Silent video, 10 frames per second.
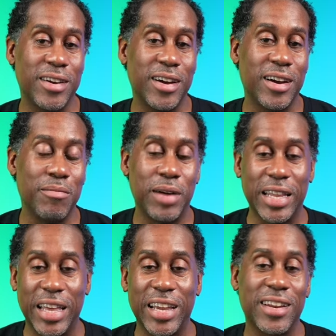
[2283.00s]
uh, my
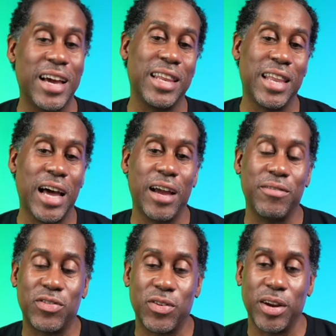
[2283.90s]
late night
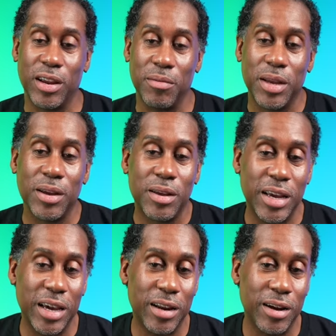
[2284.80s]
live stream,
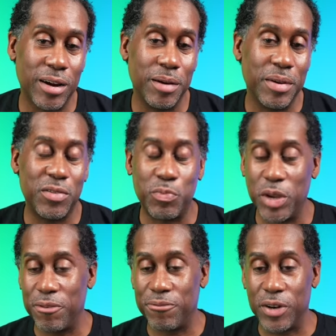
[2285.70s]
and uh, it's
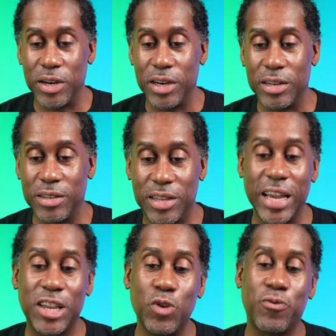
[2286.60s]
been fun.
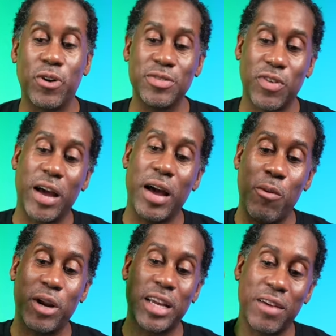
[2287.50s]
Thank you. First of all, I, I
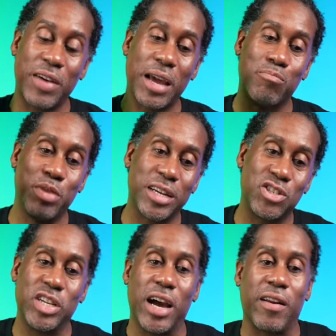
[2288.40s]
want to give a big
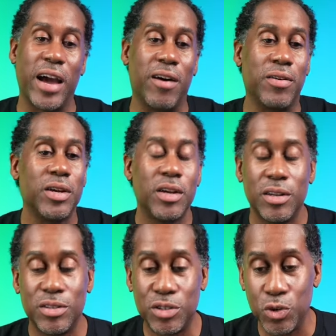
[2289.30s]
shout out
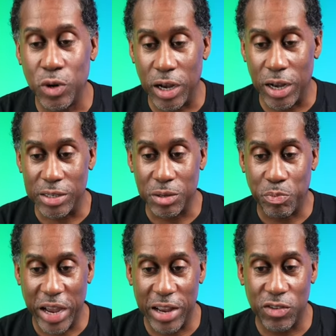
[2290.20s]
to uh, to
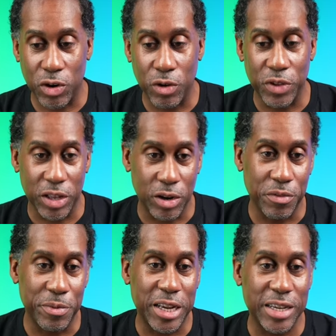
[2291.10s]
Pedro
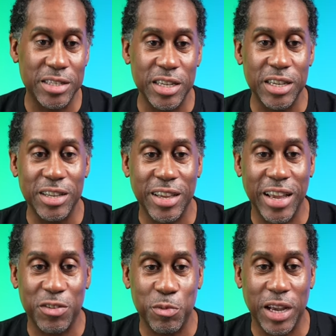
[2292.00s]
Villanova because he
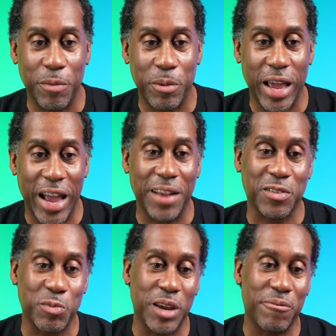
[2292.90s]
hits me up and
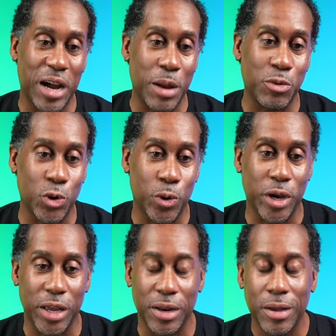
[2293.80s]
asks me if I'm
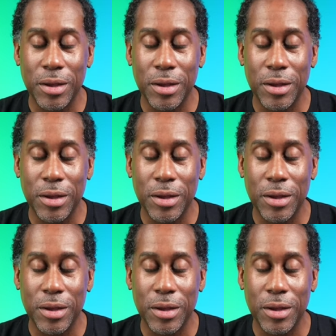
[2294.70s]
doing